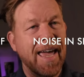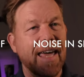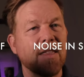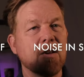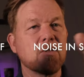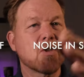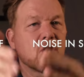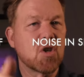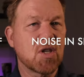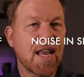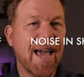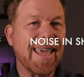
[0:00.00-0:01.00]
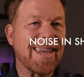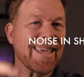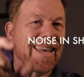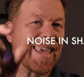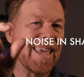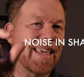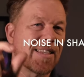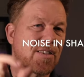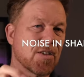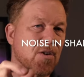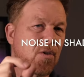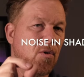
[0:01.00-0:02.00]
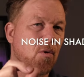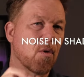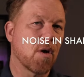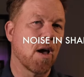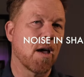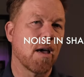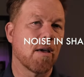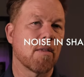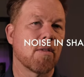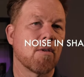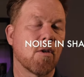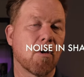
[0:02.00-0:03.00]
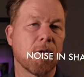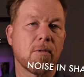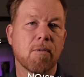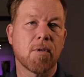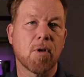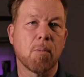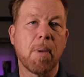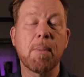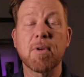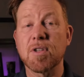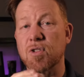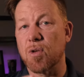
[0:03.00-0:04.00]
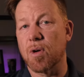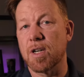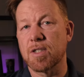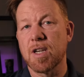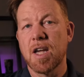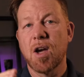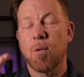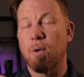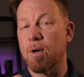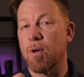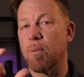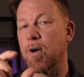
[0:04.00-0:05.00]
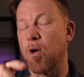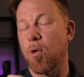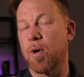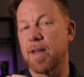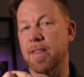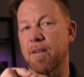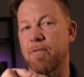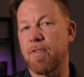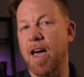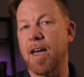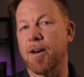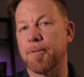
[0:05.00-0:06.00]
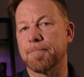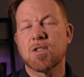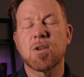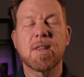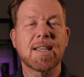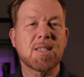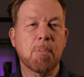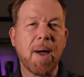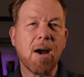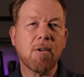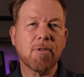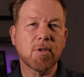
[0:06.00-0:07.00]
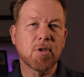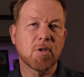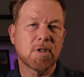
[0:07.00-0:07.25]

and those are united into uh, your, your memory storage where you're recording the file. So that's a powerful new